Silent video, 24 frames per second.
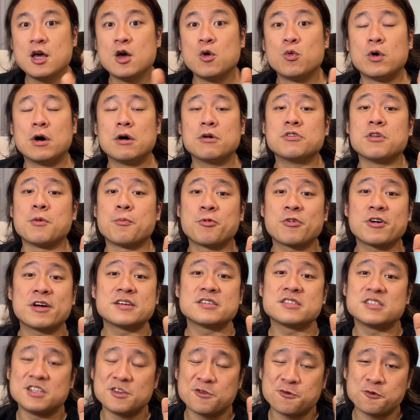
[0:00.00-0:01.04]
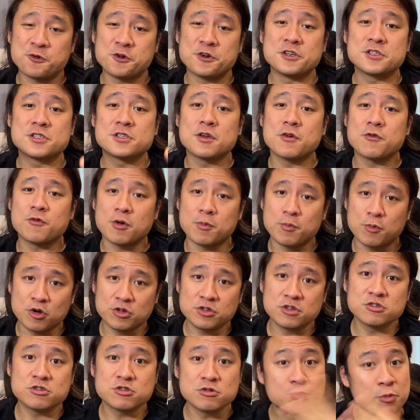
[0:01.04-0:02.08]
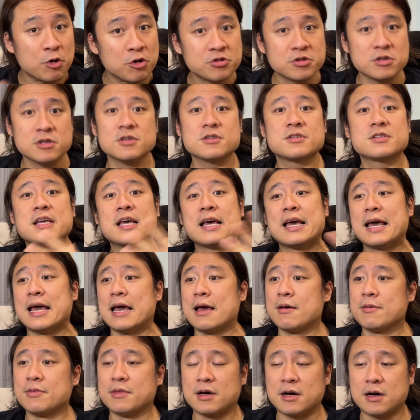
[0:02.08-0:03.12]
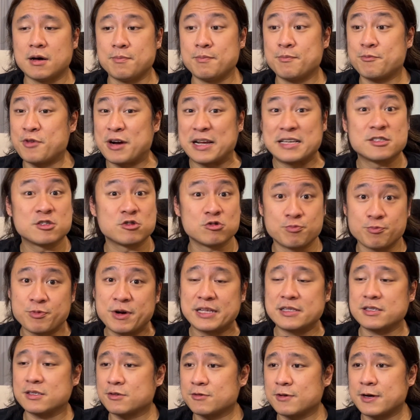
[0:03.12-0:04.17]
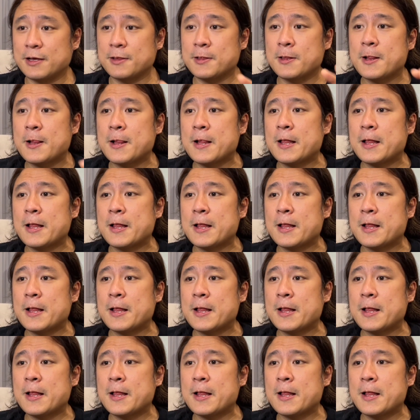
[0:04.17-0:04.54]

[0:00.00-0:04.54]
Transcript: Well, the price differs from models to models and brands to brands, right?